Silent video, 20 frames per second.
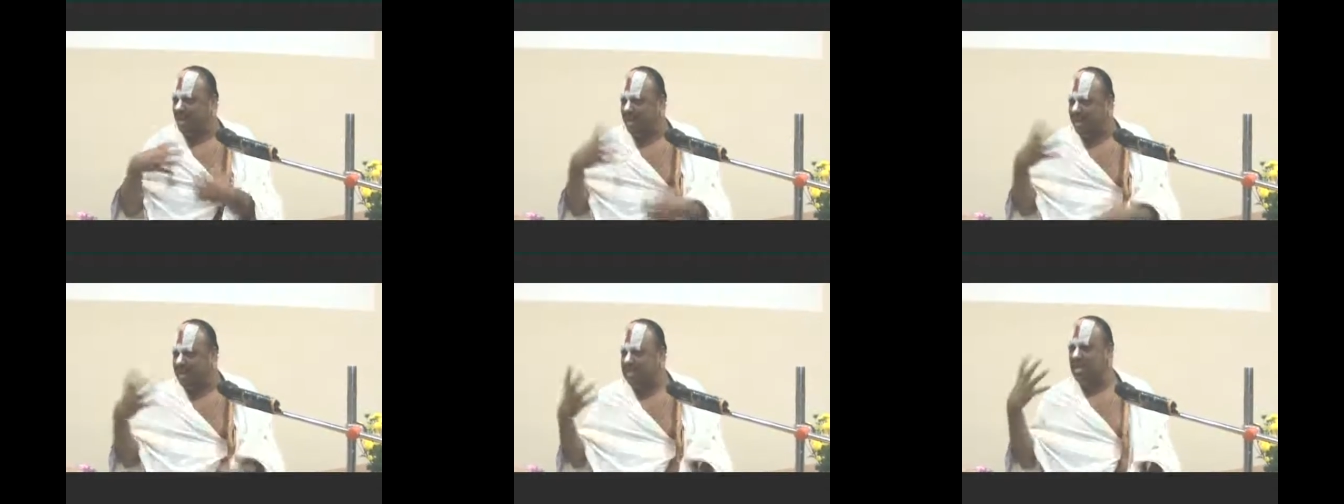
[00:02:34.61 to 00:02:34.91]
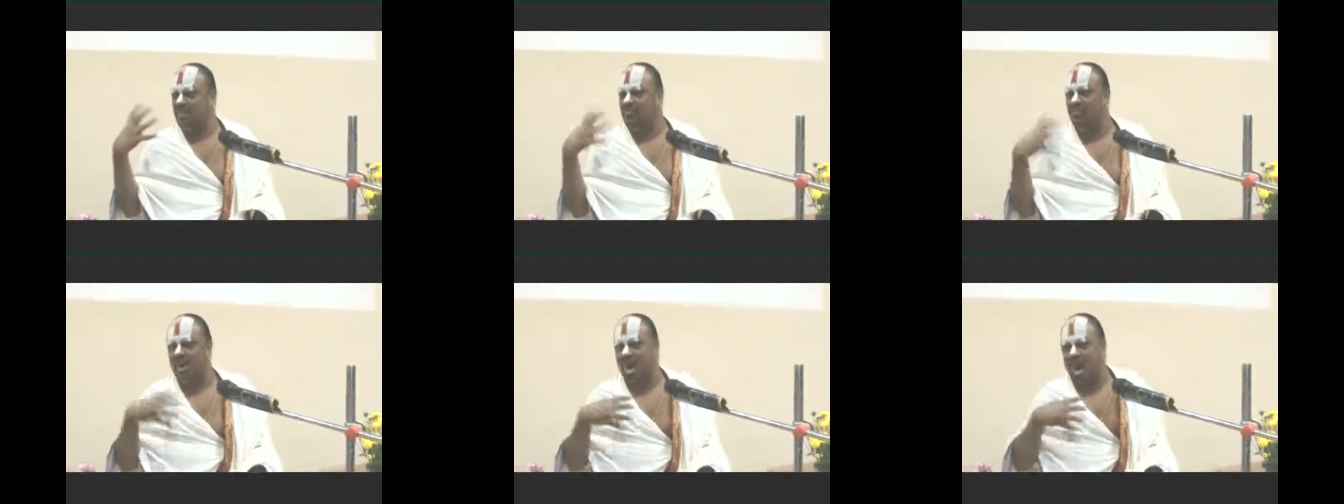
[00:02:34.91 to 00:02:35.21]
the
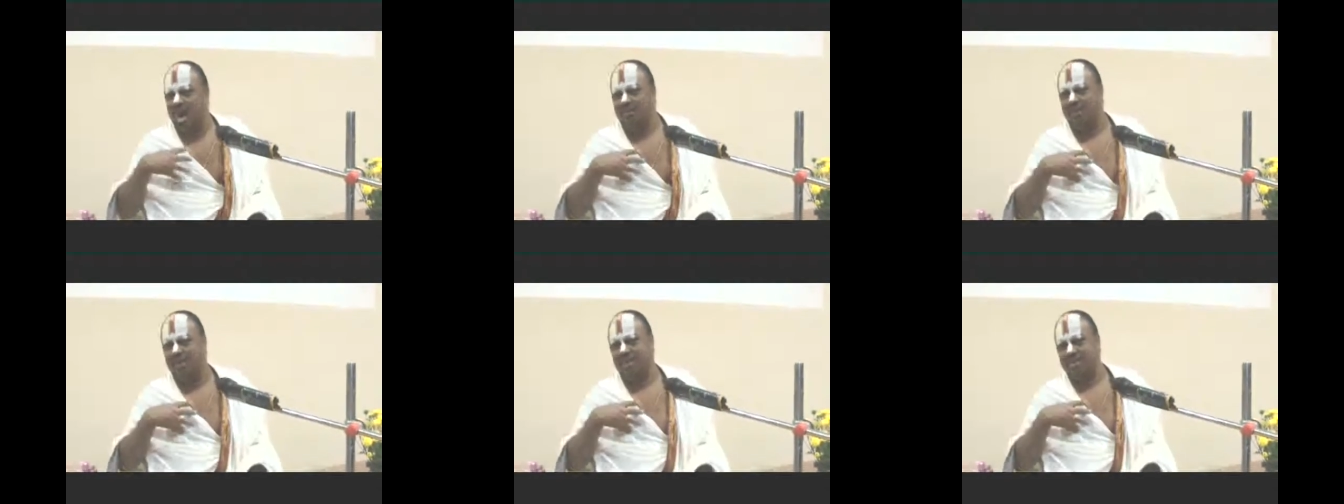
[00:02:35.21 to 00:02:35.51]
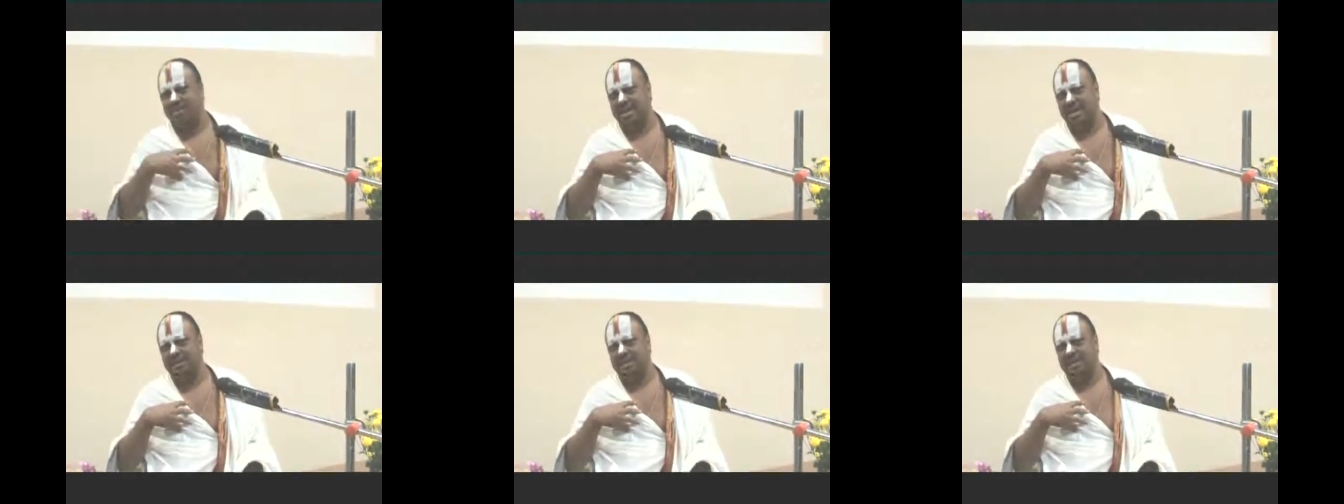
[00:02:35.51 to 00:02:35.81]
reason for all
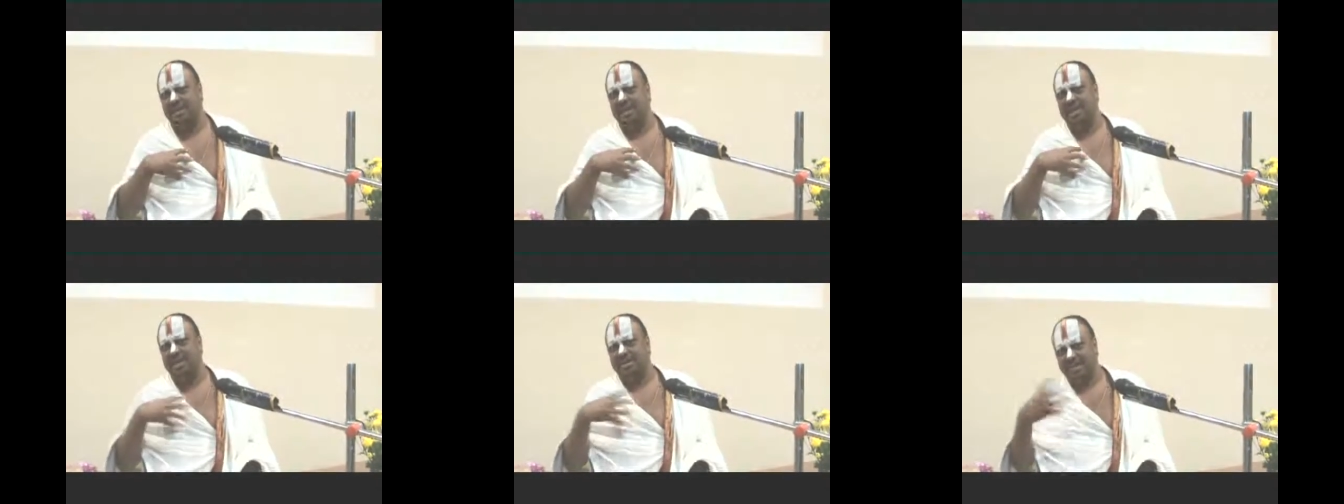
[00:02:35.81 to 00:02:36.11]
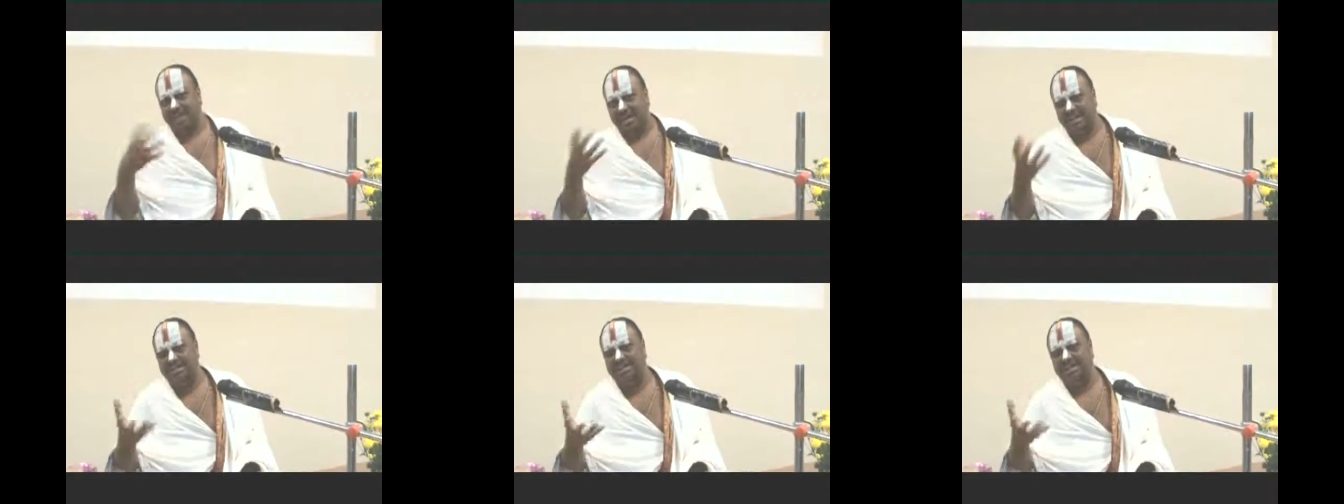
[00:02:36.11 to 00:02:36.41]
functions,
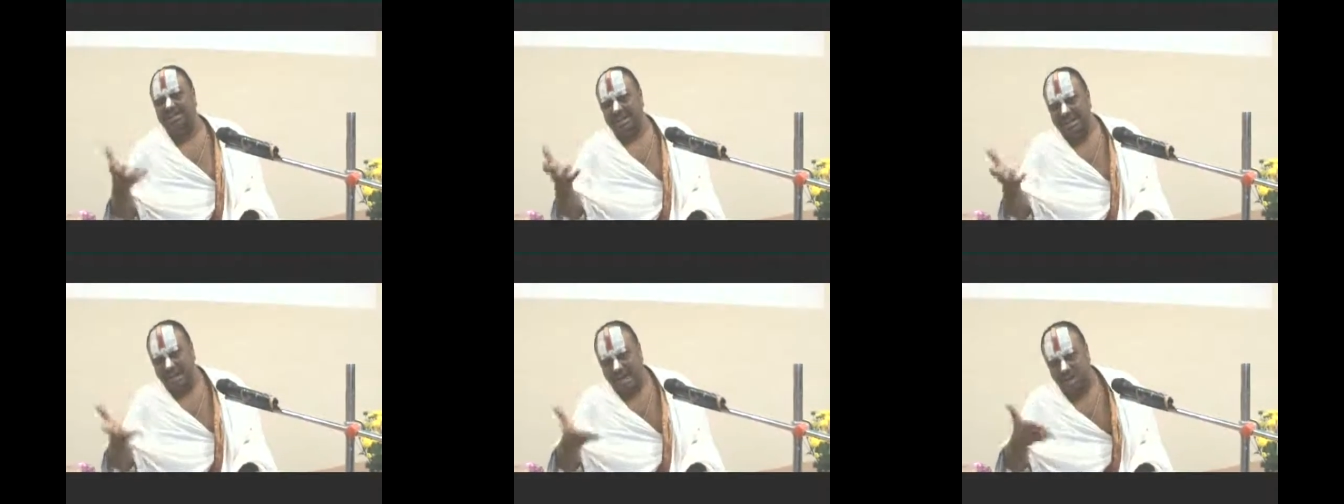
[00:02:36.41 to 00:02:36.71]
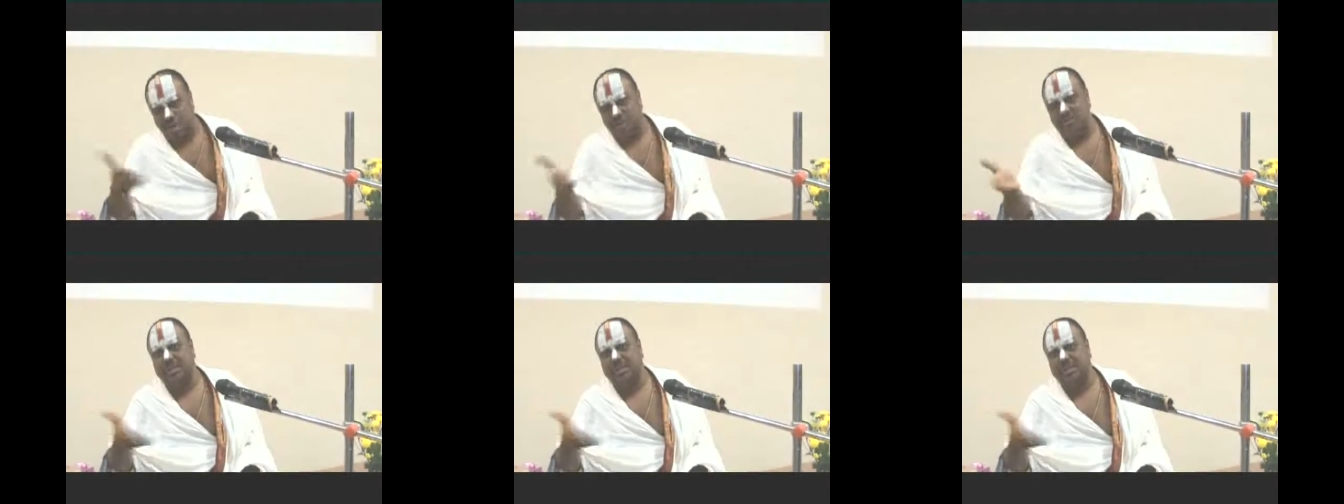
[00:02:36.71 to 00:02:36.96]
that is in the